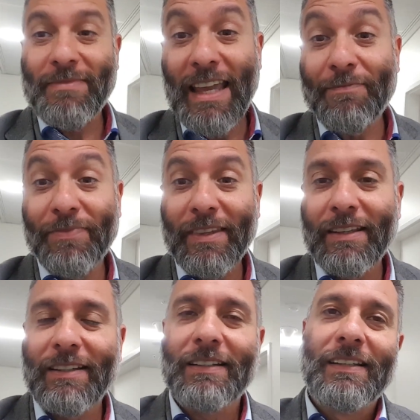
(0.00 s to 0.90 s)
yeah,
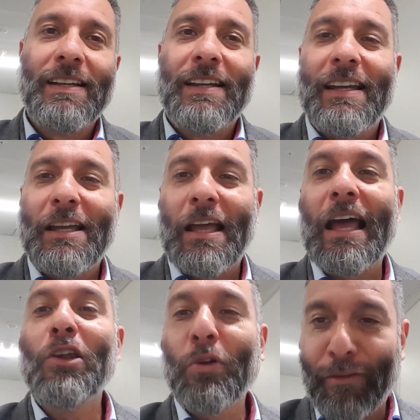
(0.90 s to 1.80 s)

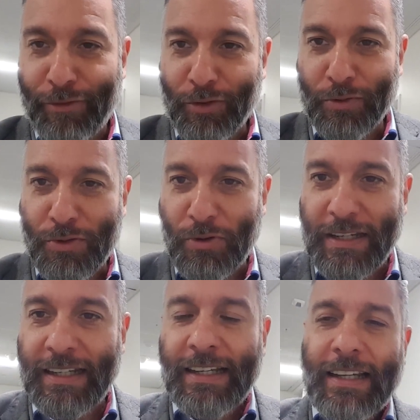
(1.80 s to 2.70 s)
looking forward to
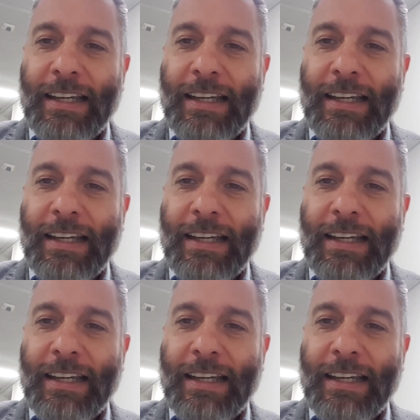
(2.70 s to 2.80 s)
it.